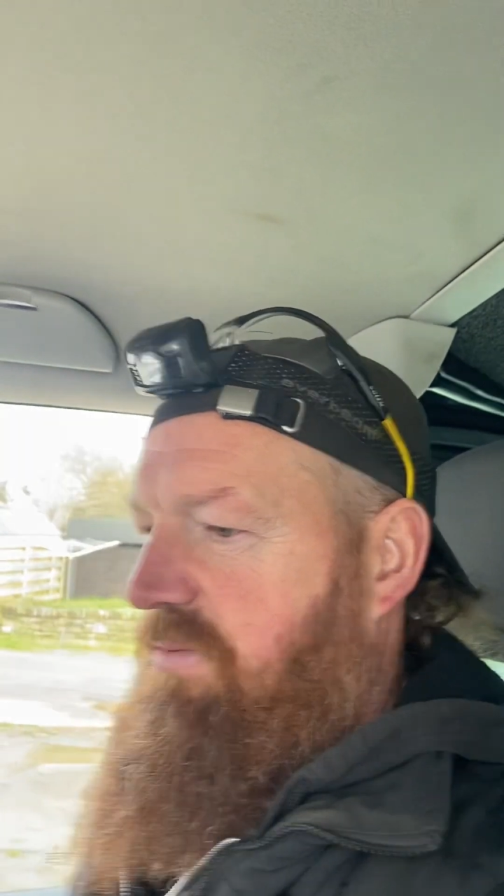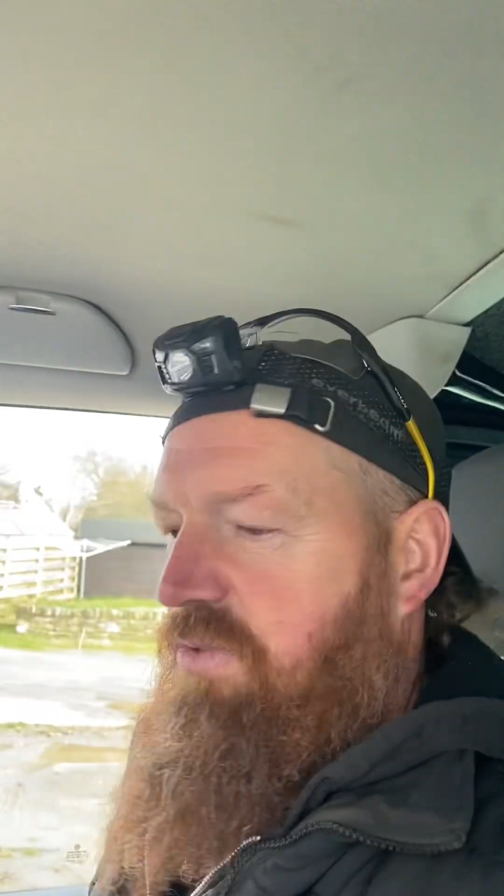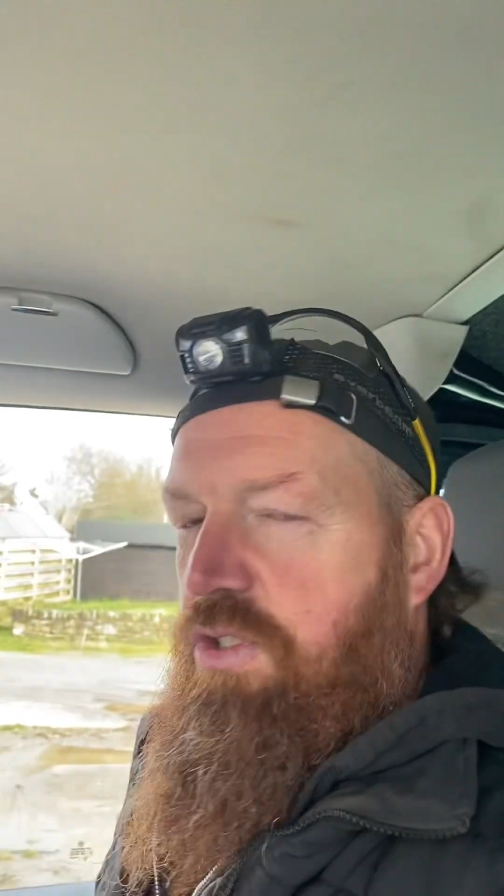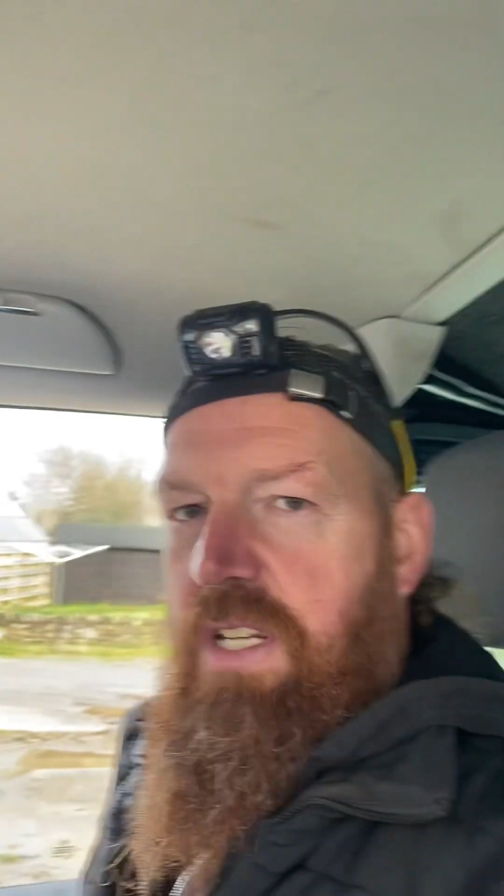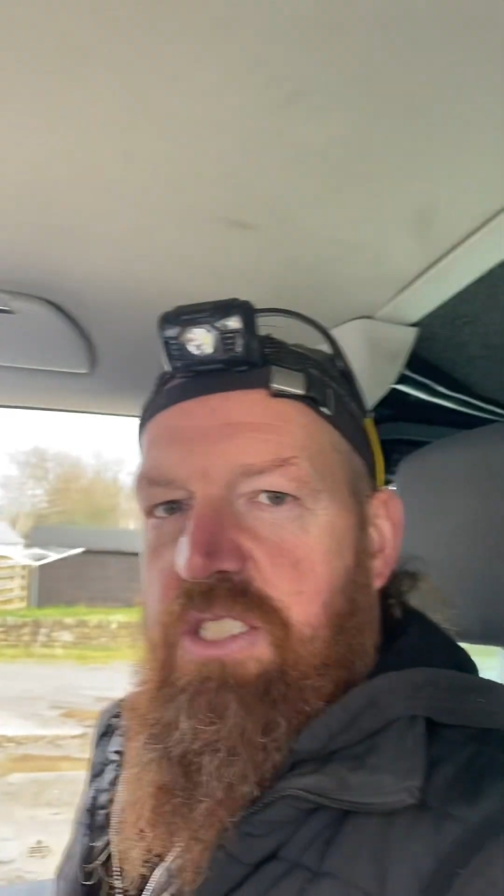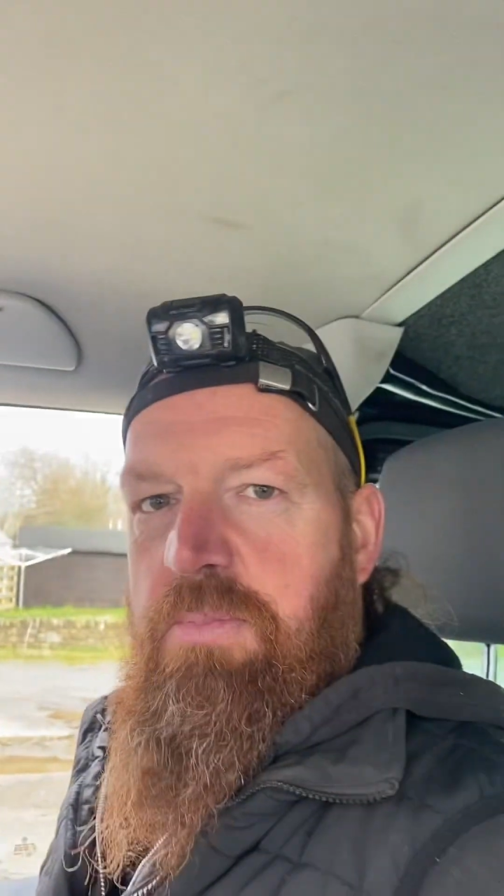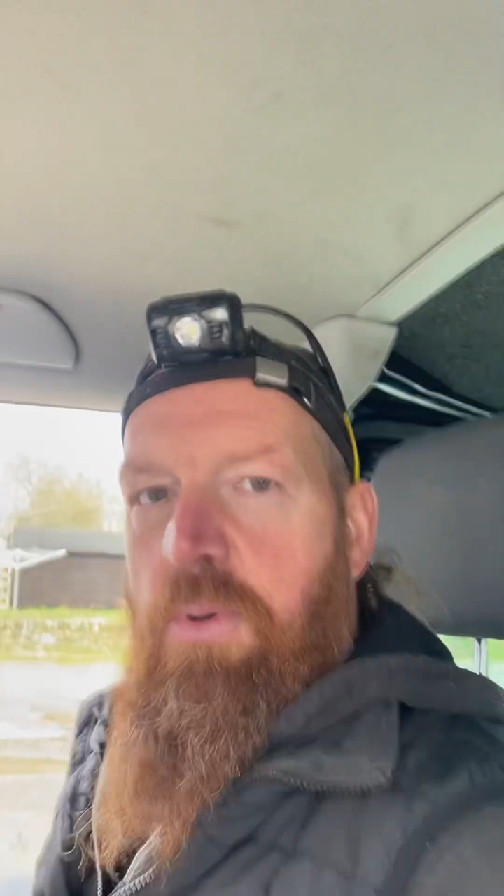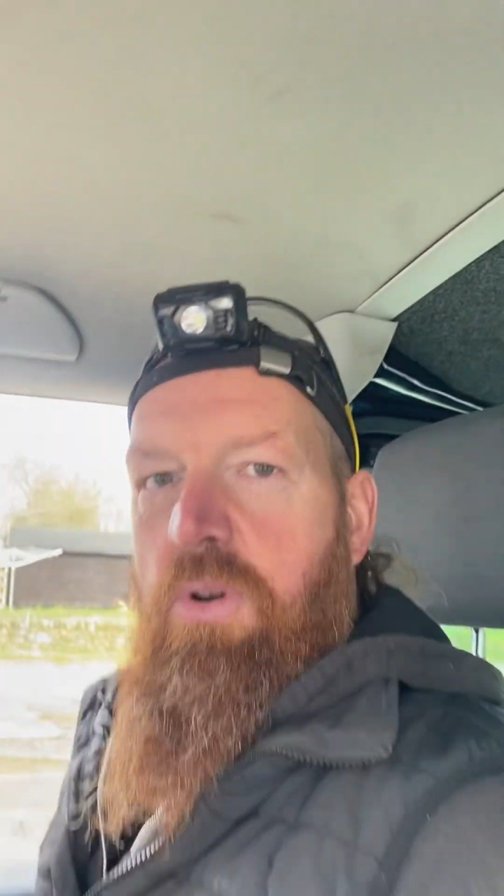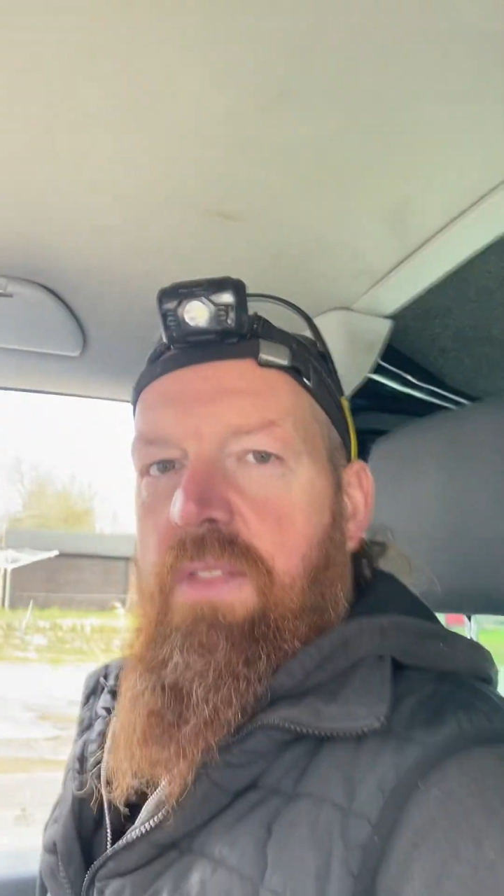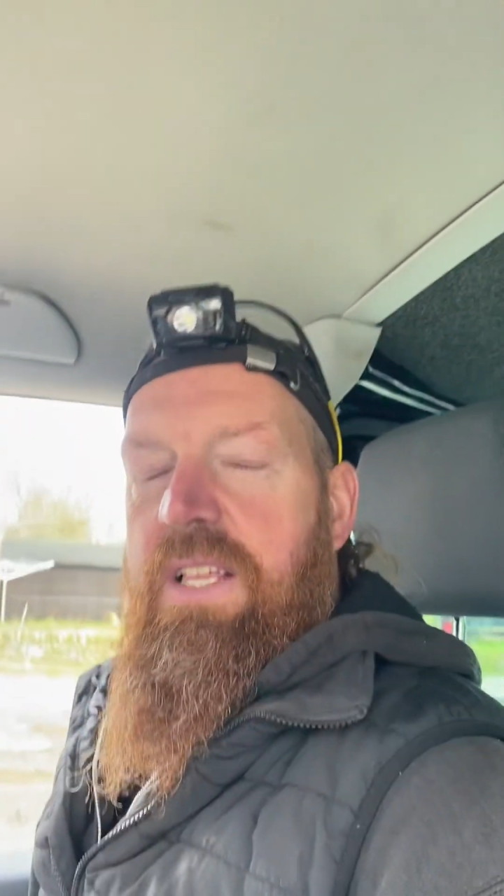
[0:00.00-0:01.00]

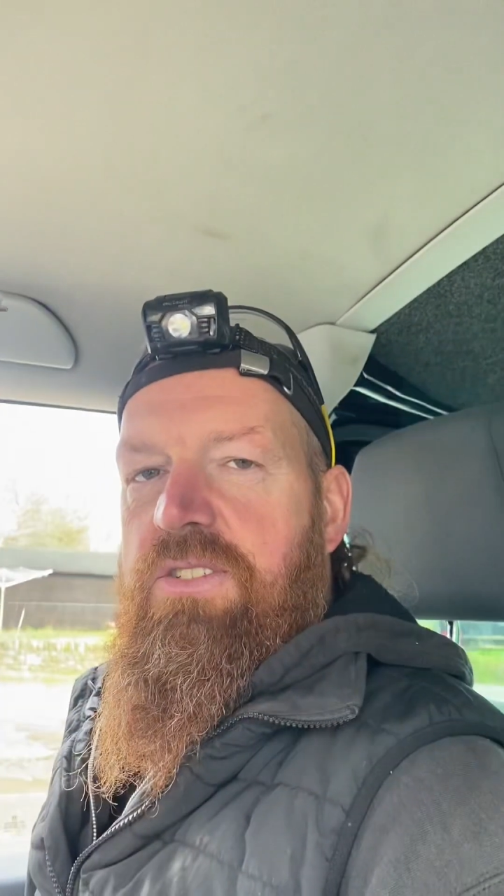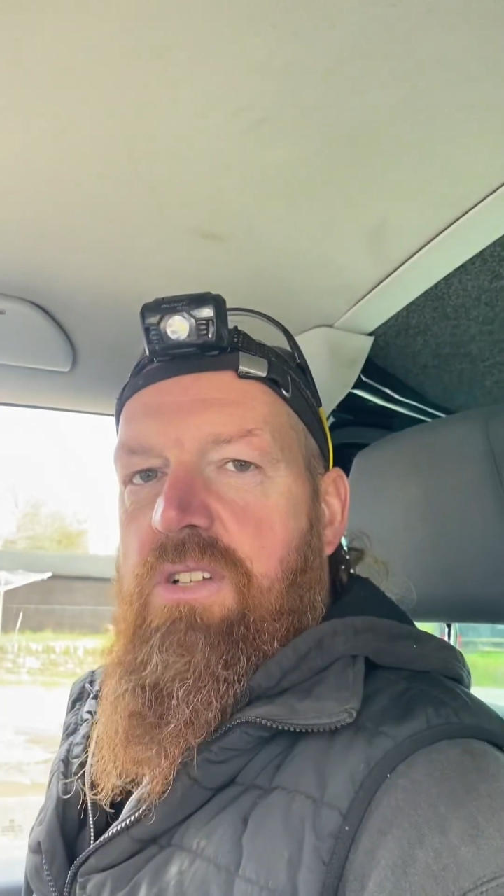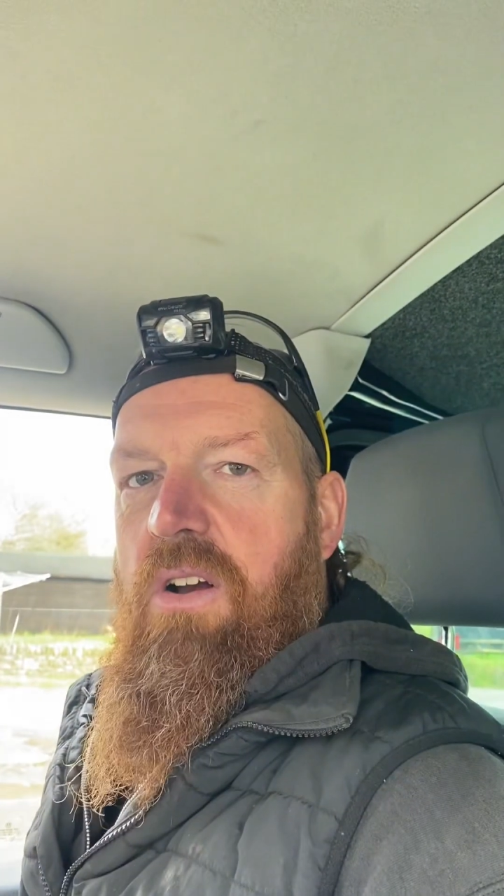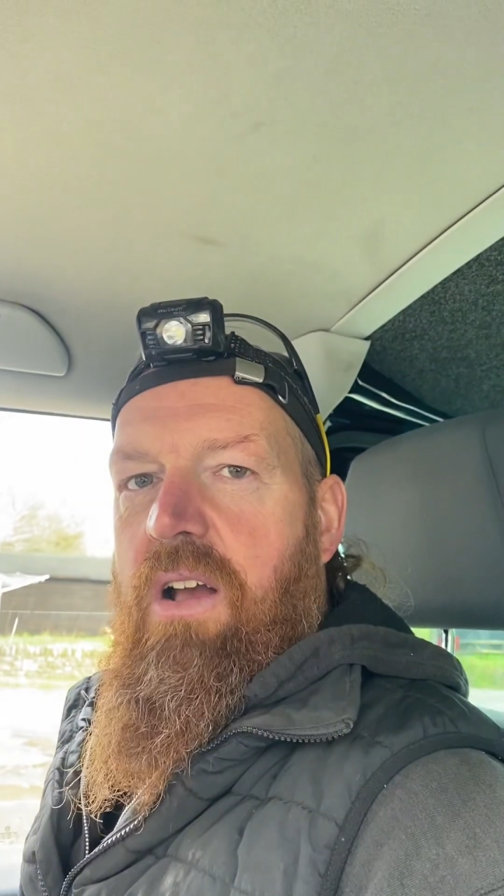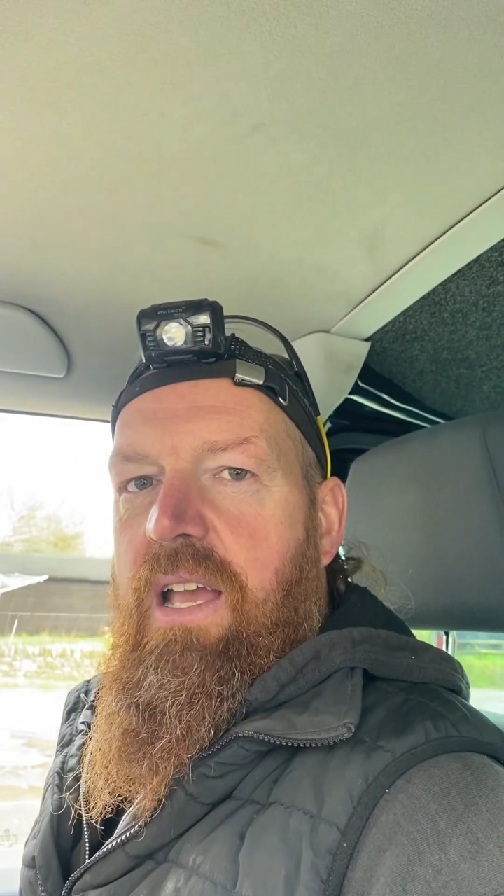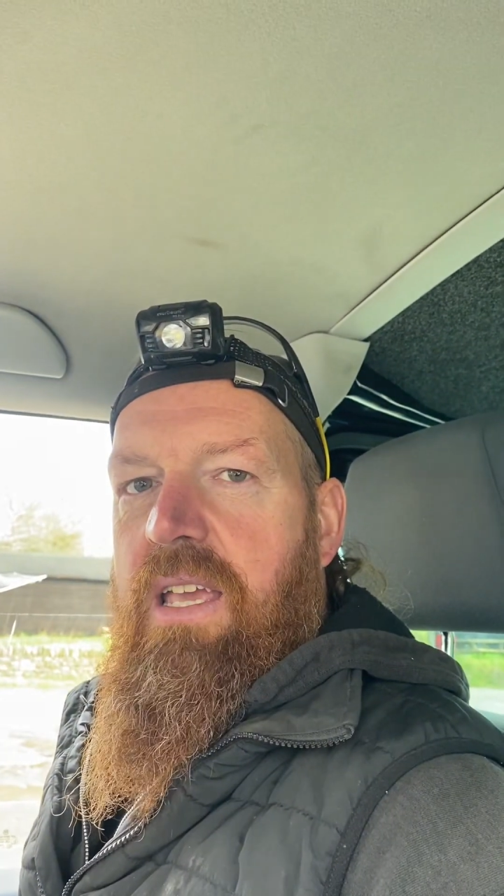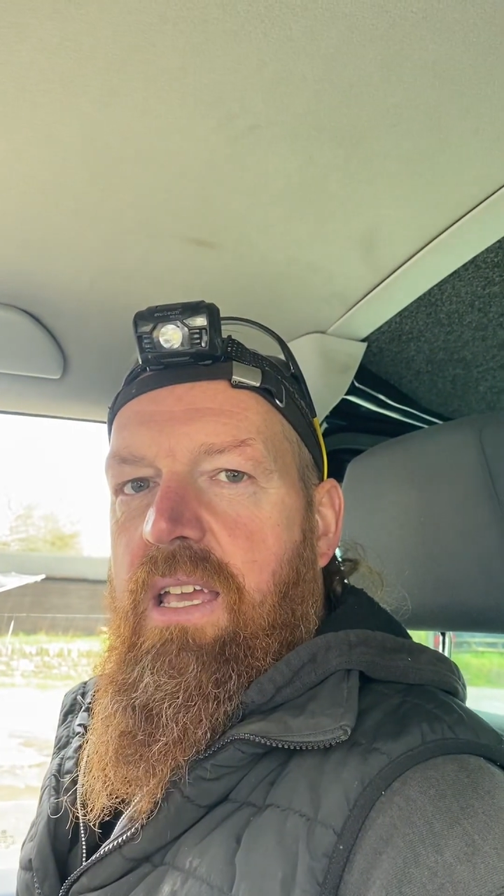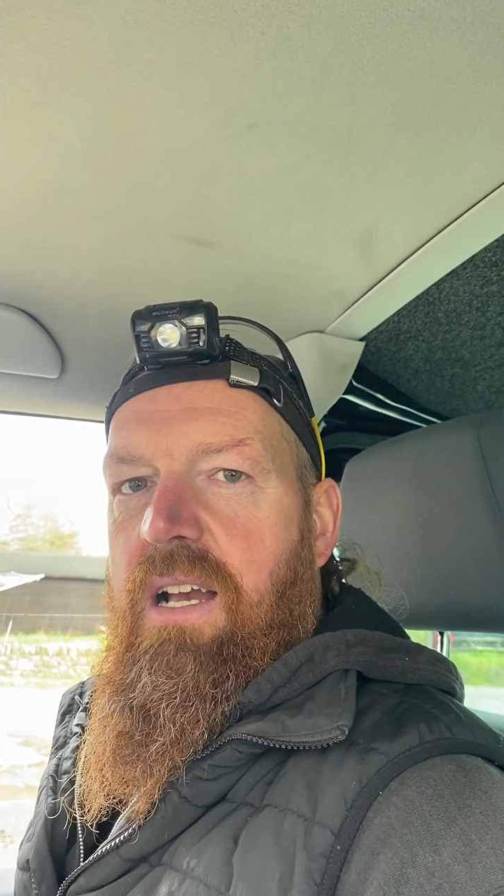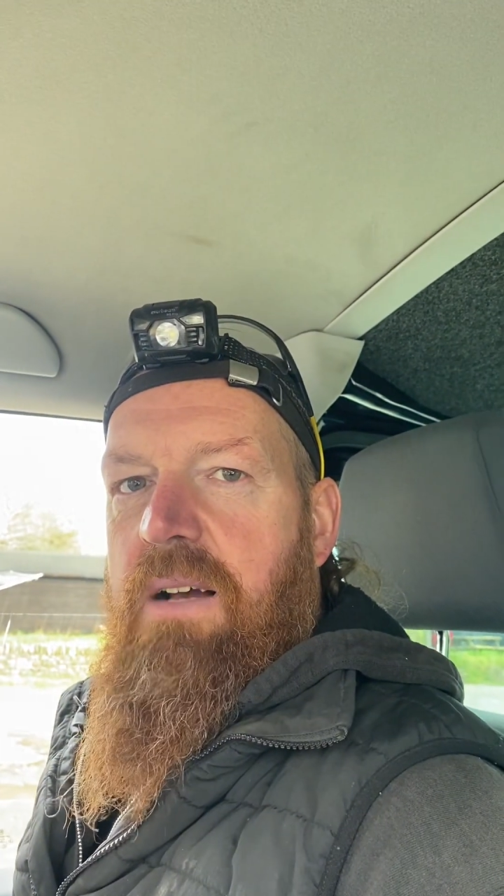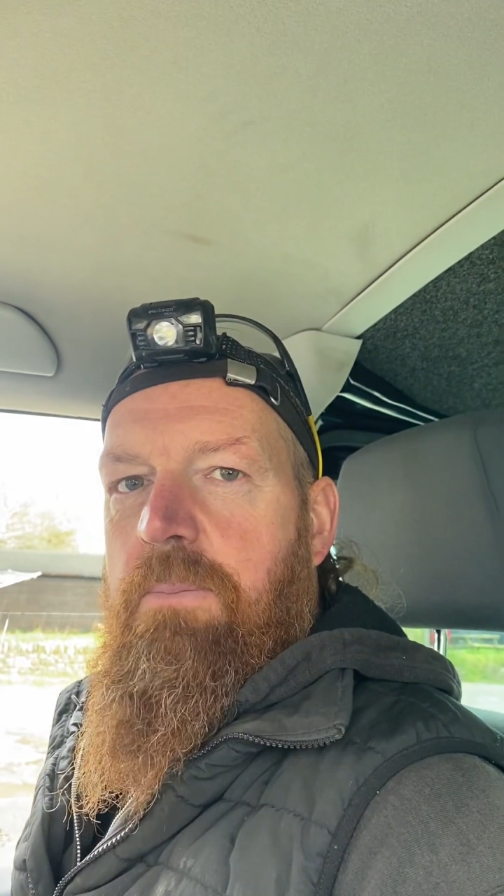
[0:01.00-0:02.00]
transporter that's got
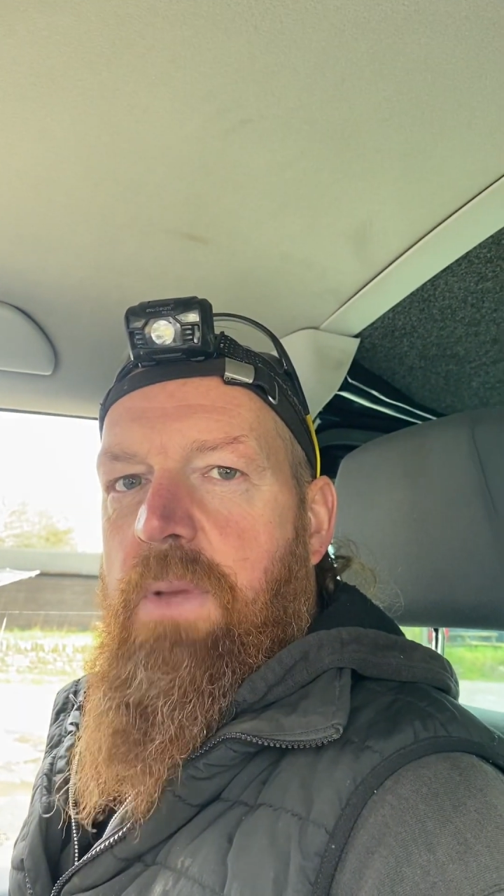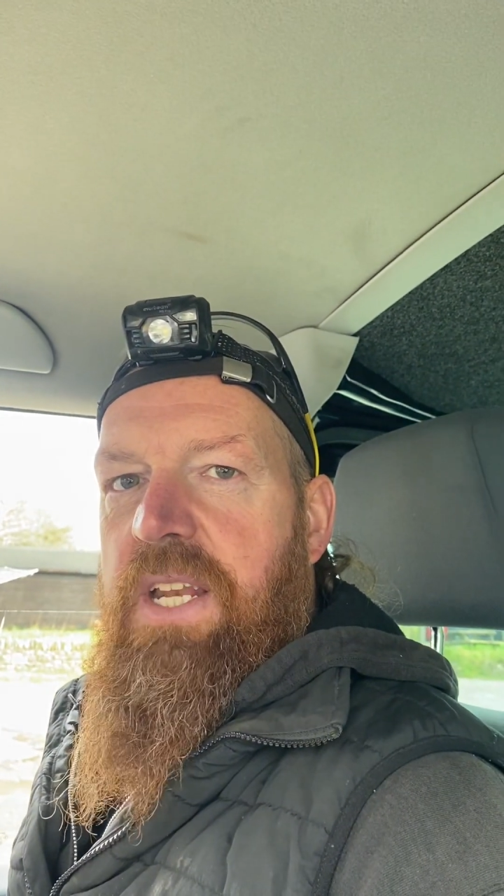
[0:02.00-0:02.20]
an